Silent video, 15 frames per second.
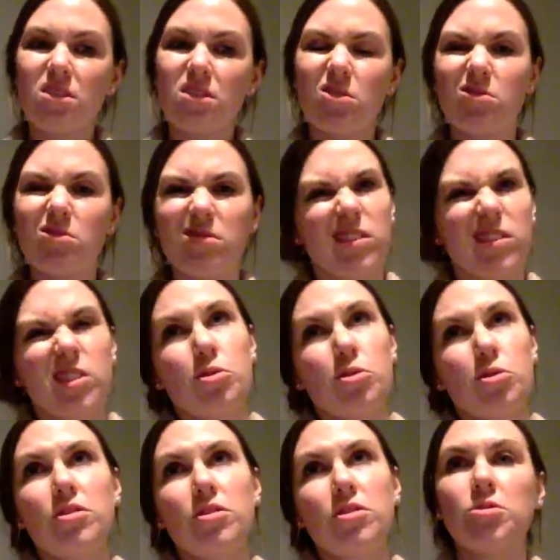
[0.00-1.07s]
the
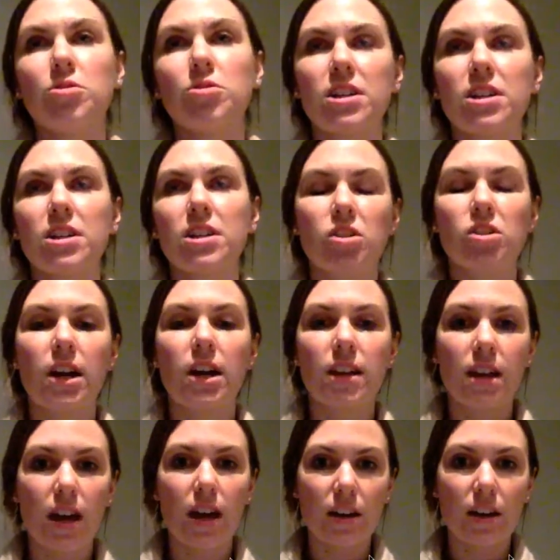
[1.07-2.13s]
third through sixth grade,
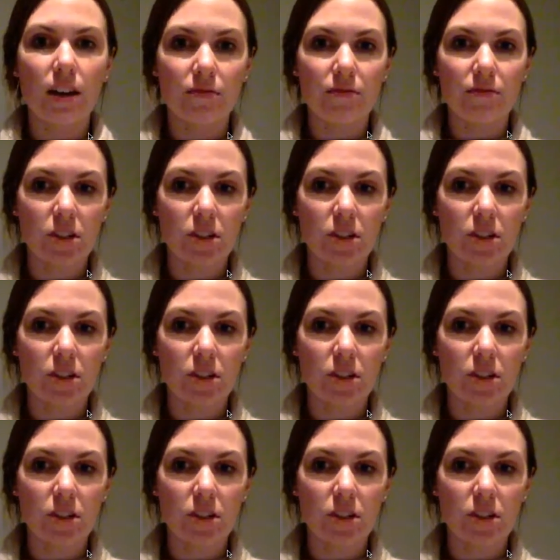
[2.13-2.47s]
they kind of